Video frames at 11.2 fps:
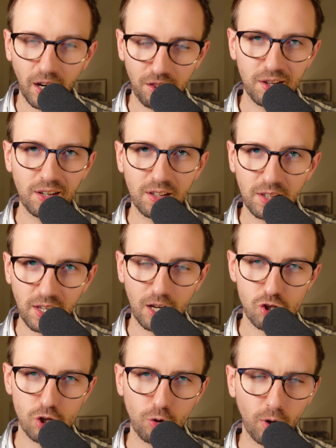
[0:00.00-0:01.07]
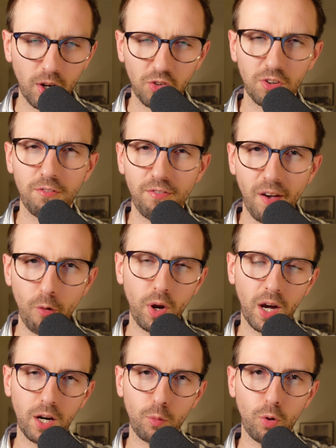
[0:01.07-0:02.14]
I think Diageo is a very
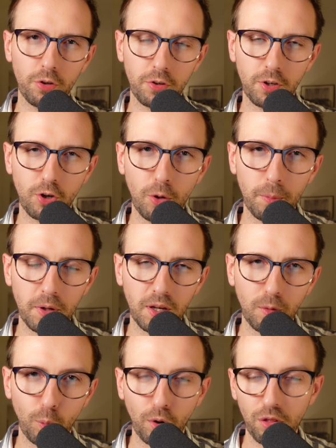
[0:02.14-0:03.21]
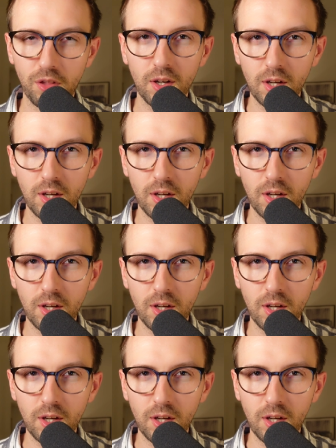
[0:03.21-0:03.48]
high quality company with